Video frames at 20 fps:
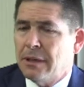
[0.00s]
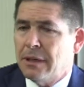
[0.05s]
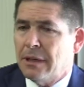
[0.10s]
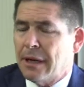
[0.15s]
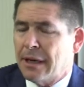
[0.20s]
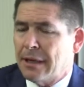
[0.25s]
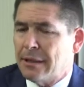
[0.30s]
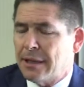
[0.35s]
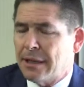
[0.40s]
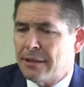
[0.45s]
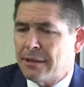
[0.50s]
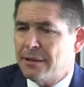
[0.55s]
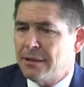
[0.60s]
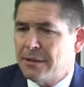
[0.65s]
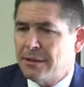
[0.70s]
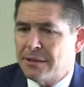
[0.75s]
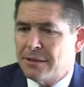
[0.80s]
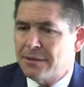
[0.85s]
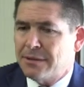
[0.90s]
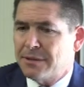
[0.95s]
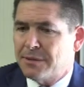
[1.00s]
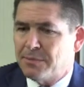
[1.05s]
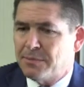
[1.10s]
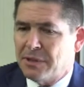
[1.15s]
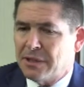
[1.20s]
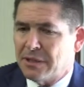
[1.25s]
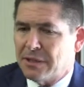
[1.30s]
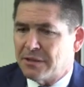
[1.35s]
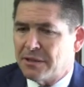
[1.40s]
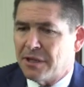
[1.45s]
Yeah, I, I think this has
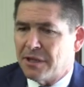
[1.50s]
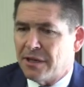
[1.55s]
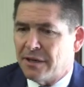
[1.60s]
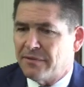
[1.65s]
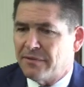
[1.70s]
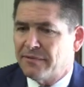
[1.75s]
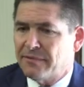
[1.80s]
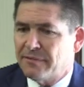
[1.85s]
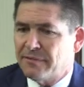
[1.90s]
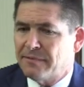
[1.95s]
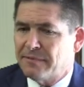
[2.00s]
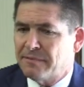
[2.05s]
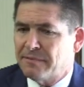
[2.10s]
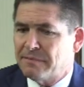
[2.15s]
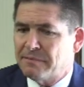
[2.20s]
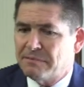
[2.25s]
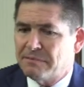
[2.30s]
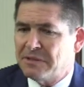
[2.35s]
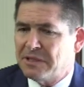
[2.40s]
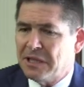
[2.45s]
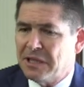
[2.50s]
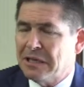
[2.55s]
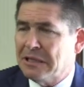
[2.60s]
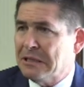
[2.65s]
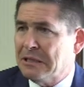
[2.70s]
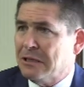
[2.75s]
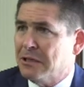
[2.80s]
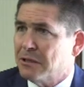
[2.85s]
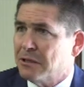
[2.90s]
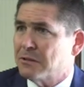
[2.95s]
been a tough
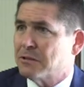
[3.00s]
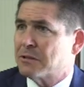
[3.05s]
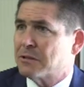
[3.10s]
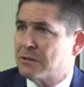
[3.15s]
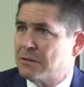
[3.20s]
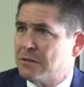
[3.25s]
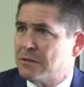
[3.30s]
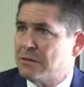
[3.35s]
10 years